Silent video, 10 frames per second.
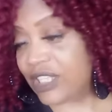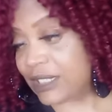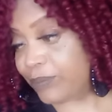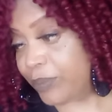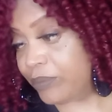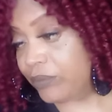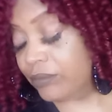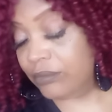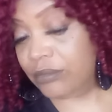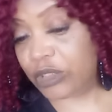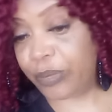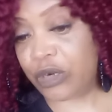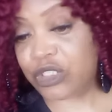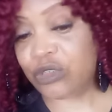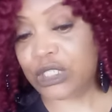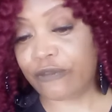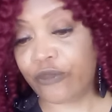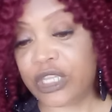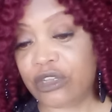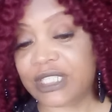this person you need to
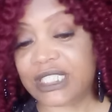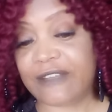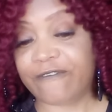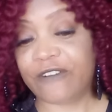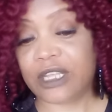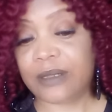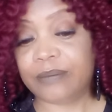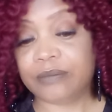free yourself from?